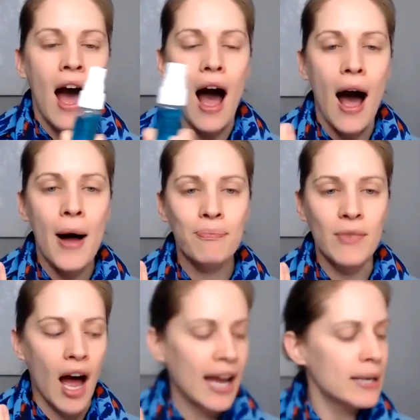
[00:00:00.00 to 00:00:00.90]
Um,
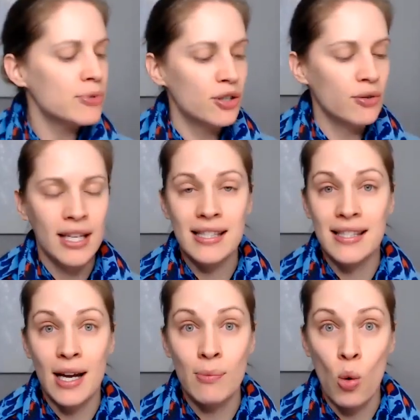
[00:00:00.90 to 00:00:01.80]
I am doing
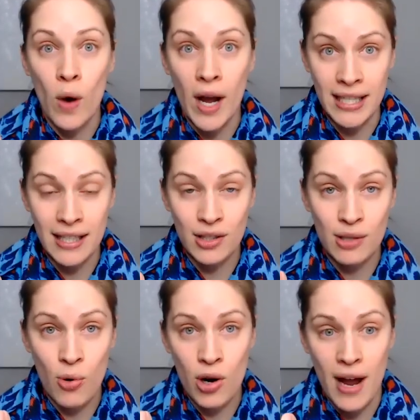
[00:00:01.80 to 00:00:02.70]
some whitening
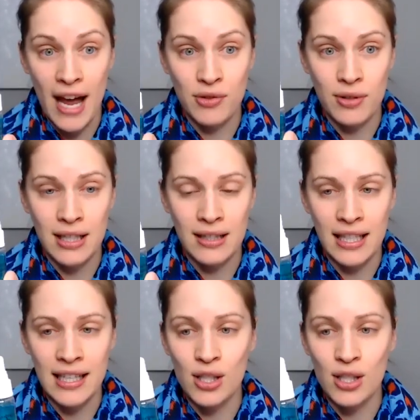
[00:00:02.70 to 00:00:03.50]
tomorrow after a cleaning.